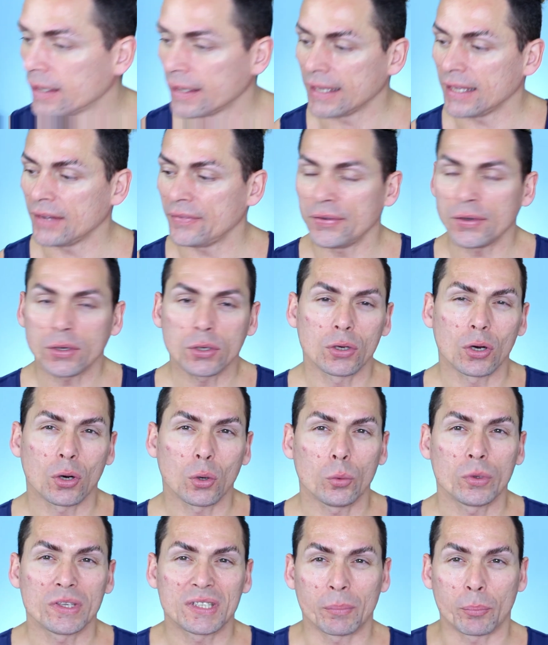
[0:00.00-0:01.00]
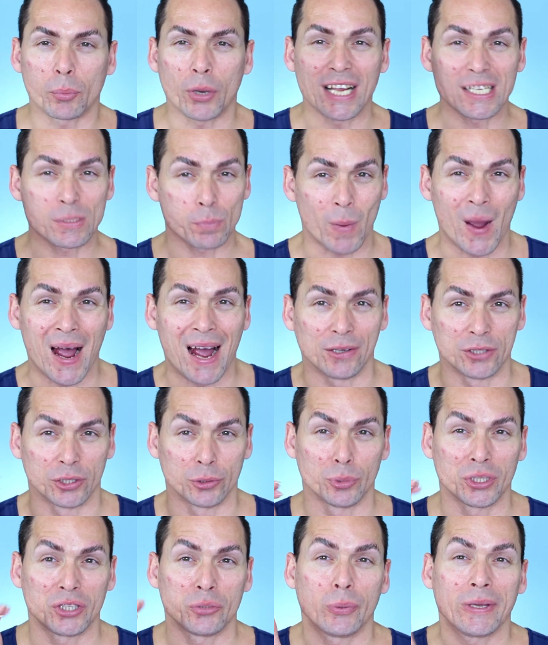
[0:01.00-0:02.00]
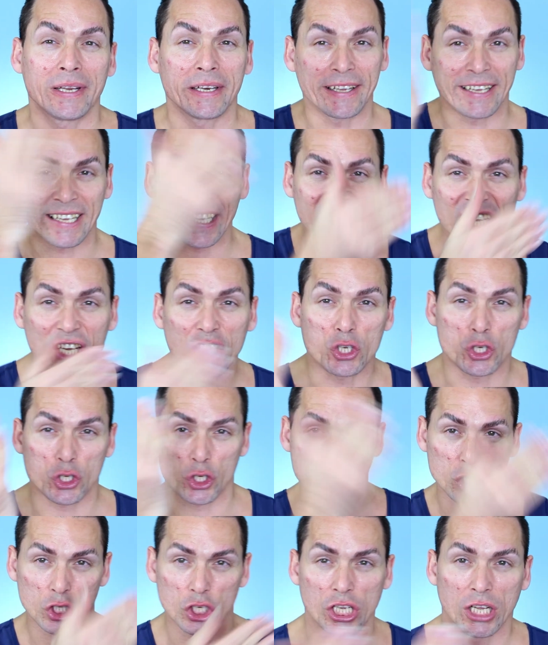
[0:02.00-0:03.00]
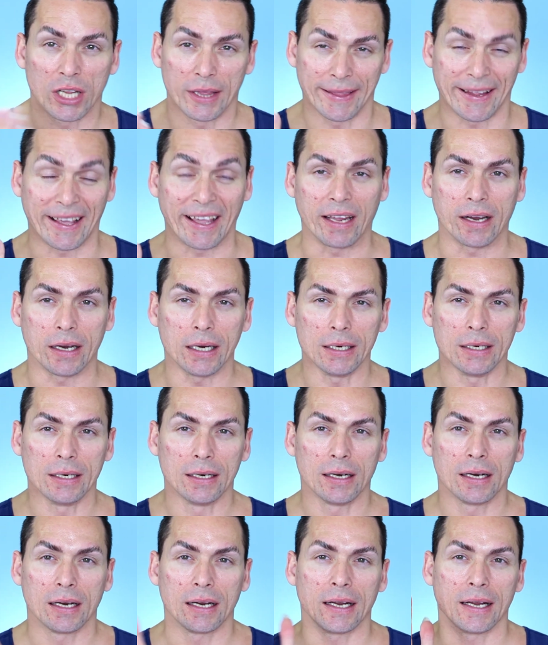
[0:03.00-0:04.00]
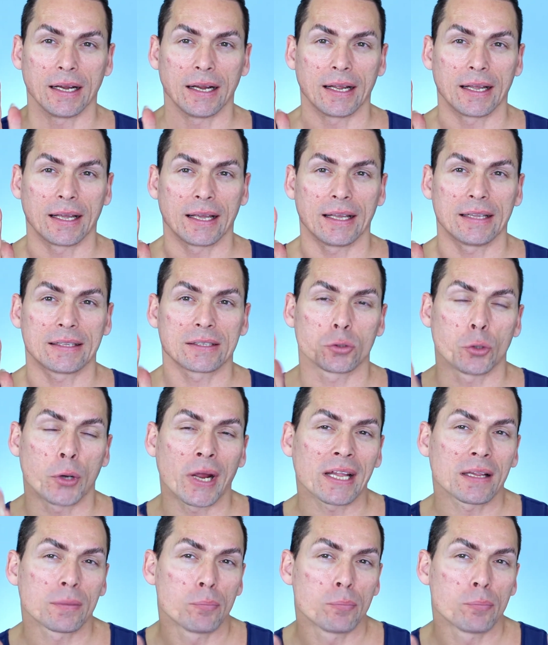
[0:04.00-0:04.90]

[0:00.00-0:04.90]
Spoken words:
if you go with the pressed powder between each layer, it creates